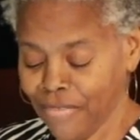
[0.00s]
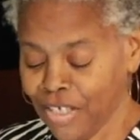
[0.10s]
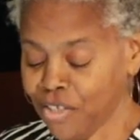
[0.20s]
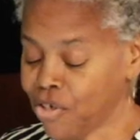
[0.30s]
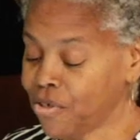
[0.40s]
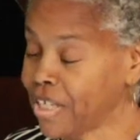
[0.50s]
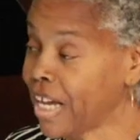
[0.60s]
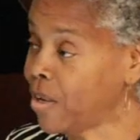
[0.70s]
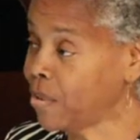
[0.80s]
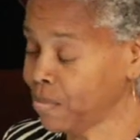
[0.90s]
Turn
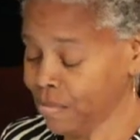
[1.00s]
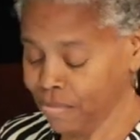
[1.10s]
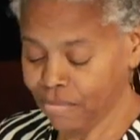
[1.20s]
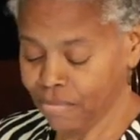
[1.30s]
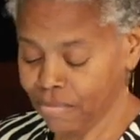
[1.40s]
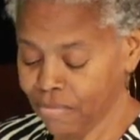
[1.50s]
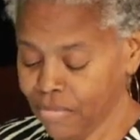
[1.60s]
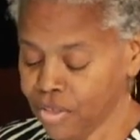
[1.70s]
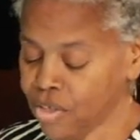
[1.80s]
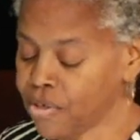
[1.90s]
down
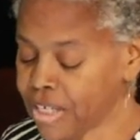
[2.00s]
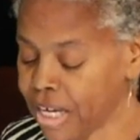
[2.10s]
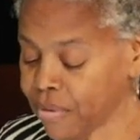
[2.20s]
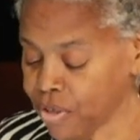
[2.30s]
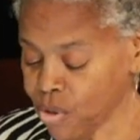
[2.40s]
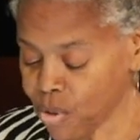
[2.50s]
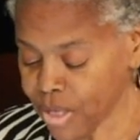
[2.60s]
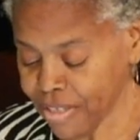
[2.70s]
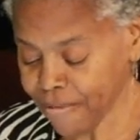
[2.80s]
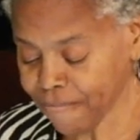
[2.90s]
the
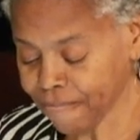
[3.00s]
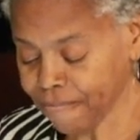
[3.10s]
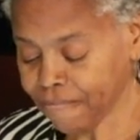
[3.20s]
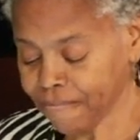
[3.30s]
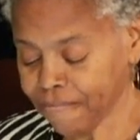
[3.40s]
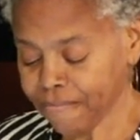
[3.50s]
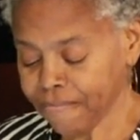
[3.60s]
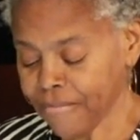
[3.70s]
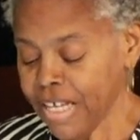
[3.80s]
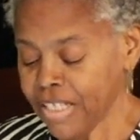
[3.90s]
noise."
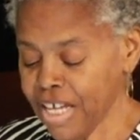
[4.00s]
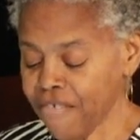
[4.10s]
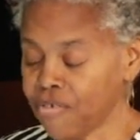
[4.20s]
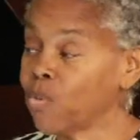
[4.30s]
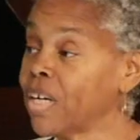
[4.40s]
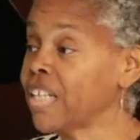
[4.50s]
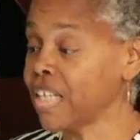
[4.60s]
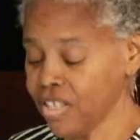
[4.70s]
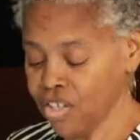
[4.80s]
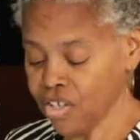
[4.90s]
Tevin, one of the
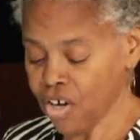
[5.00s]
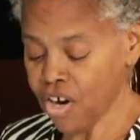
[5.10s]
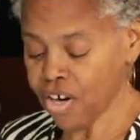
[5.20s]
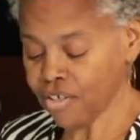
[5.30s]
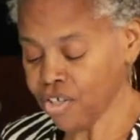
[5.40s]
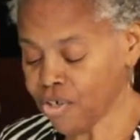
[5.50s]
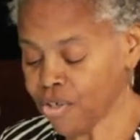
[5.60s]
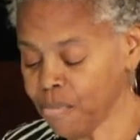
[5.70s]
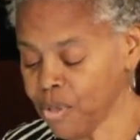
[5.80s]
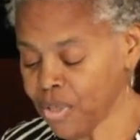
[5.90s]
kids in the car, turned
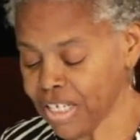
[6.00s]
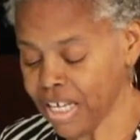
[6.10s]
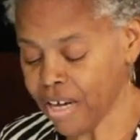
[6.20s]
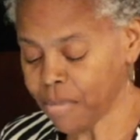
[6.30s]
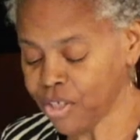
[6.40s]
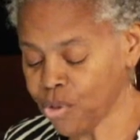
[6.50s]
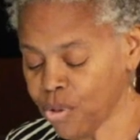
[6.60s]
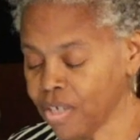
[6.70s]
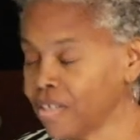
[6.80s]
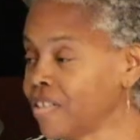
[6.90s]
the music down, but
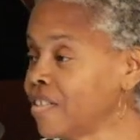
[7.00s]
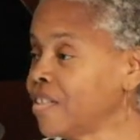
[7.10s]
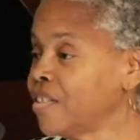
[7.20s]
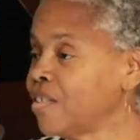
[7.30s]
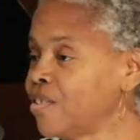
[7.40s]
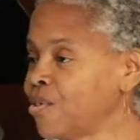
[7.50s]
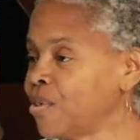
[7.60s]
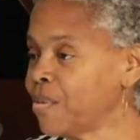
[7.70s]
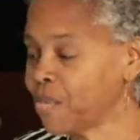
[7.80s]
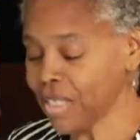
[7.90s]
Jordan
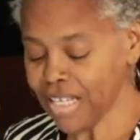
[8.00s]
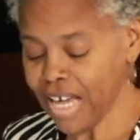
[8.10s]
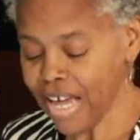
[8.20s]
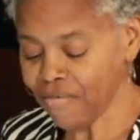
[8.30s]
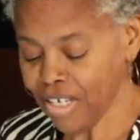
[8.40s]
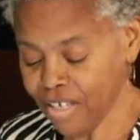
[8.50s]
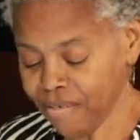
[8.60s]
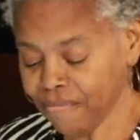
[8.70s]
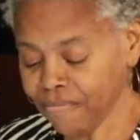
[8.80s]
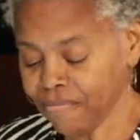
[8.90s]
wasn't having it.
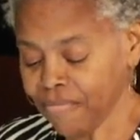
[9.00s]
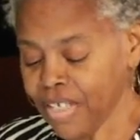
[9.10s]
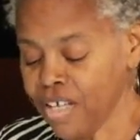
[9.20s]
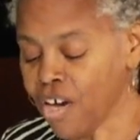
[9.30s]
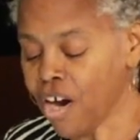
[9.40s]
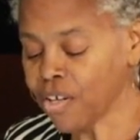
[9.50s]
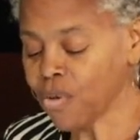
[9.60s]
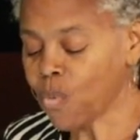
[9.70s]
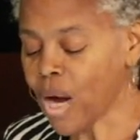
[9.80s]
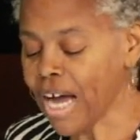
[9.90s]
He
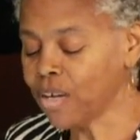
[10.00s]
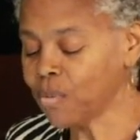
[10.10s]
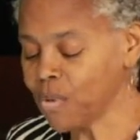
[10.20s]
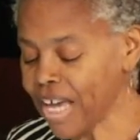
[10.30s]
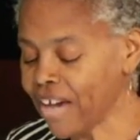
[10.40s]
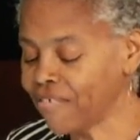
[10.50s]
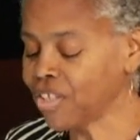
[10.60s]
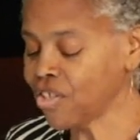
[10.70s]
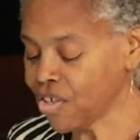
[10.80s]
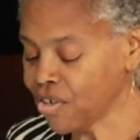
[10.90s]
argued, "Why do we have to
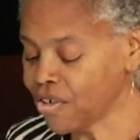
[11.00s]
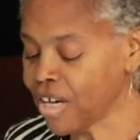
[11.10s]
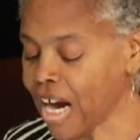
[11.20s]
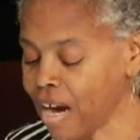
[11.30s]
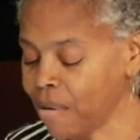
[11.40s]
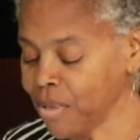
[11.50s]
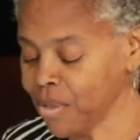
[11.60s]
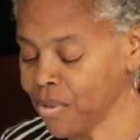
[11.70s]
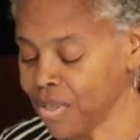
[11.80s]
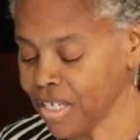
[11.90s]
turn our
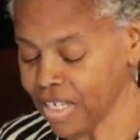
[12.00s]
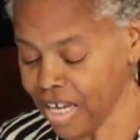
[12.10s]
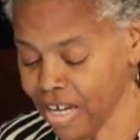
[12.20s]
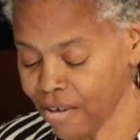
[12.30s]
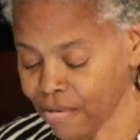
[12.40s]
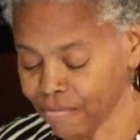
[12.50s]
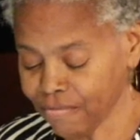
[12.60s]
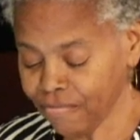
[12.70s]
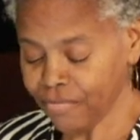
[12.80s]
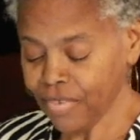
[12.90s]
music down?"
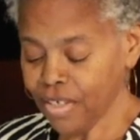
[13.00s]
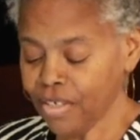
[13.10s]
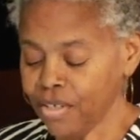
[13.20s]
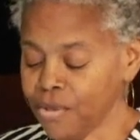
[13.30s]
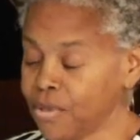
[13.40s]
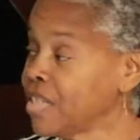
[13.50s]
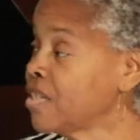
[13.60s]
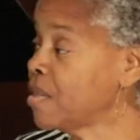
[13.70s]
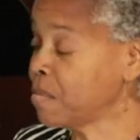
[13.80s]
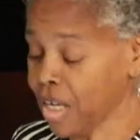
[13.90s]
using
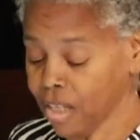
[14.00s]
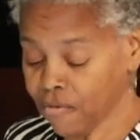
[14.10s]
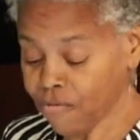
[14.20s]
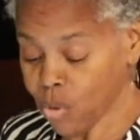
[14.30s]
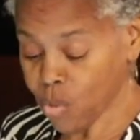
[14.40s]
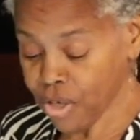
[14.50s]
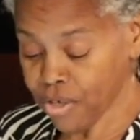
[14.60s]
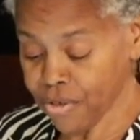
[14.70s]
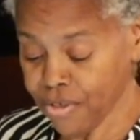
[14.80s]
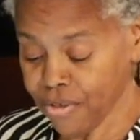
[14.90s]
some colorful
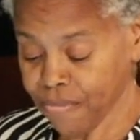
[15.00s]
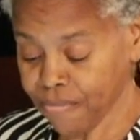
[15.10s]
words.